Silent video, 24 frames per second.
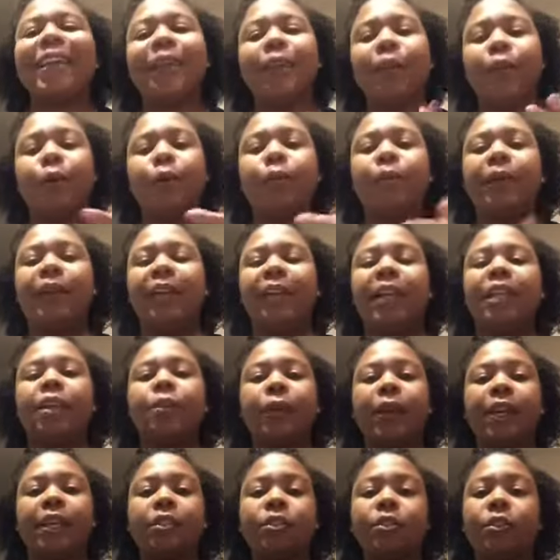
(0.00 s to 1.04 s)
No, but
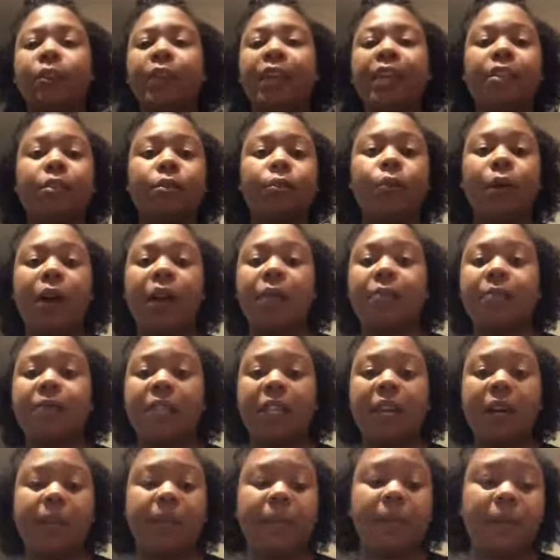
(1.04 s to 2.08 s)
anyway, so that's why I'm
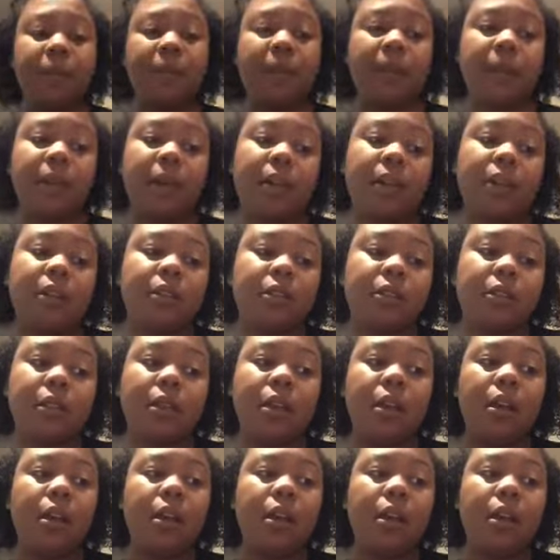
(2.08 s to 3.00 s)
stopping my products,